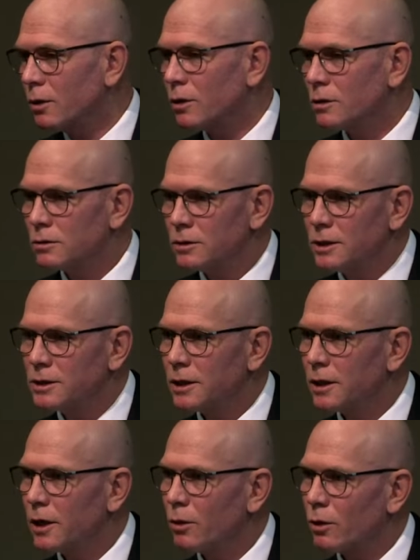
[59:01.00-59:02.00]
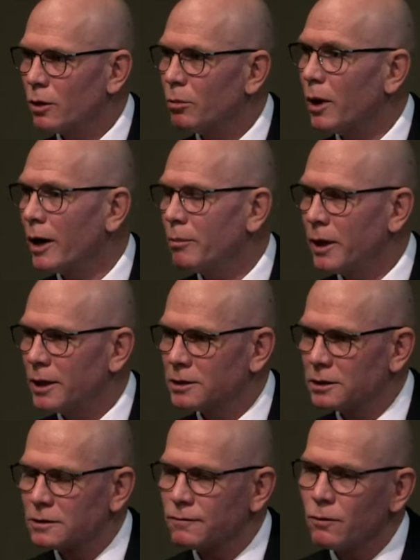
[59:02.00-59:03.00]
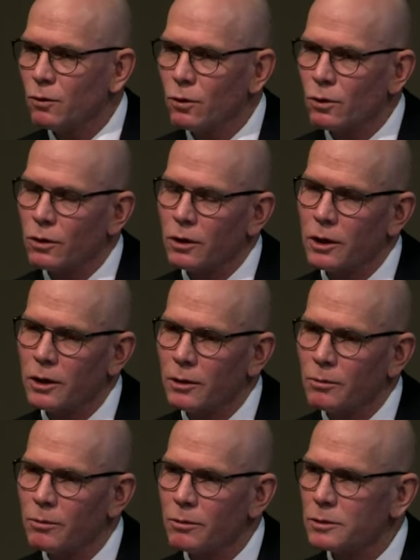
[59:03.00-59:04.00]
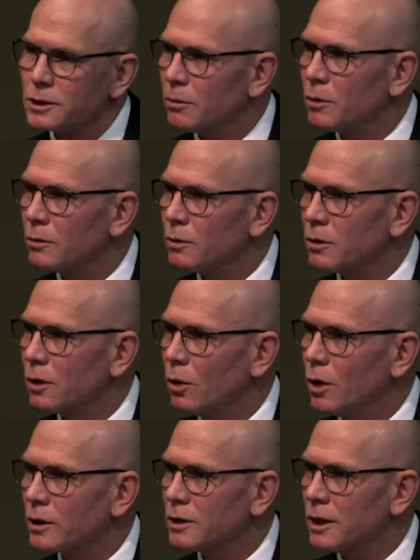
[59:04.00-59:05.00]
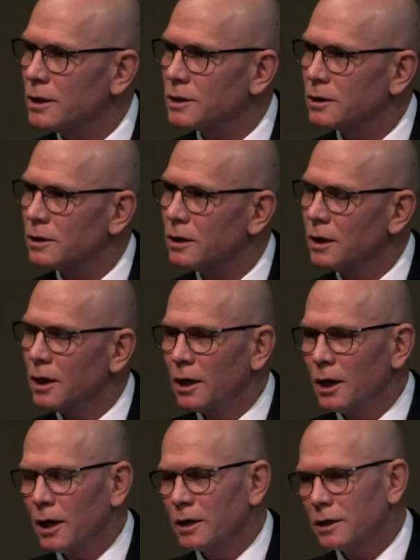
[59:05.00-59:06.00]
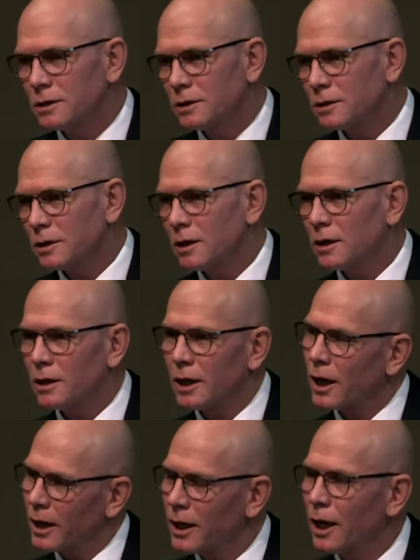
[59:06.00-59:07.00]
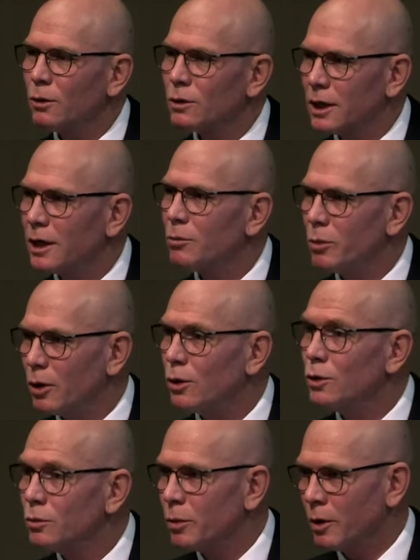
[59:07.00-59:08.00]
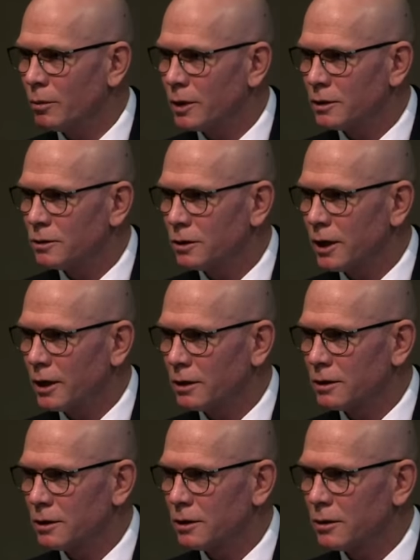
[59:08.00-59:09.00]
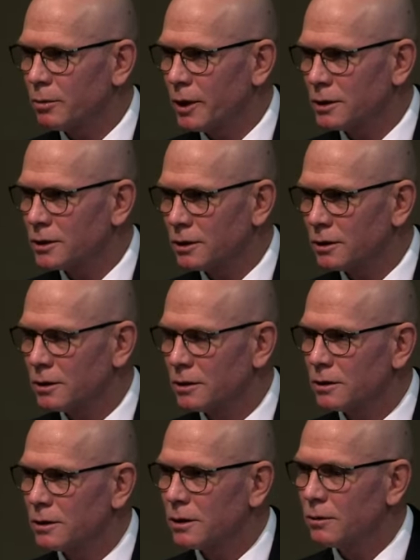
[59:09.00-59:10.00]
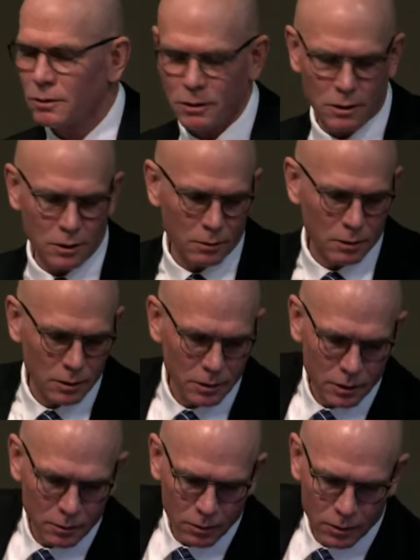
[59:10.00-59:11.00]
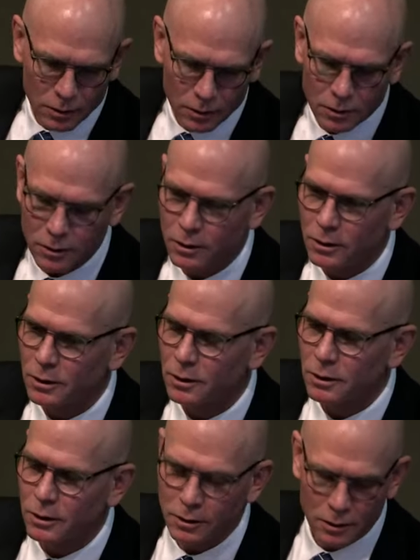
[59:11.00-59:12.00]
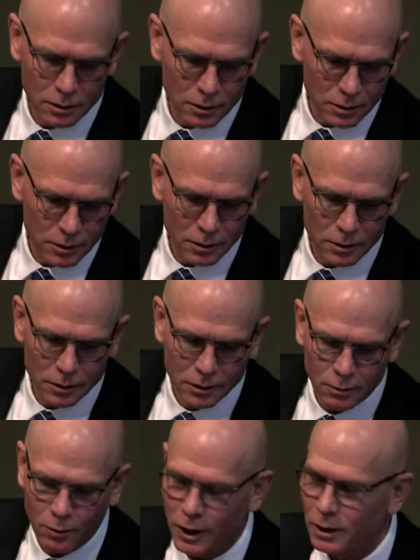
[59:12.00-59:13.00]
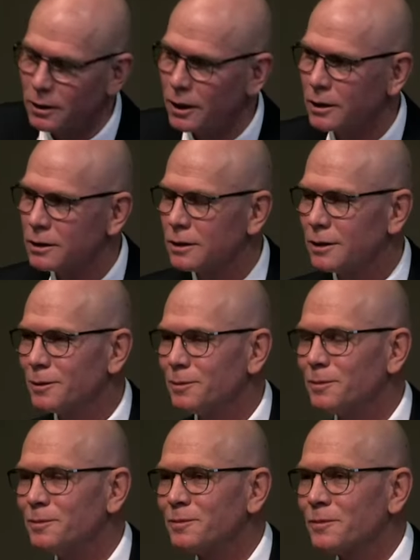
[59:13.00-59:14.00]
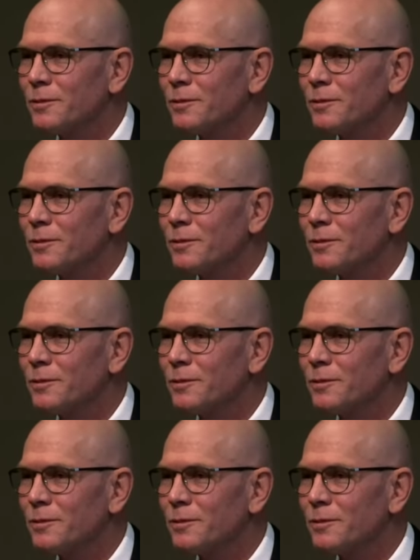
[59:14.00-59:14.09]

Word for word: aorta to descending aorta bypasses for um, somebody with coarctation. And it's like I cannot get a balloon pump into that uh, patient the, the, the, the, the way that, um,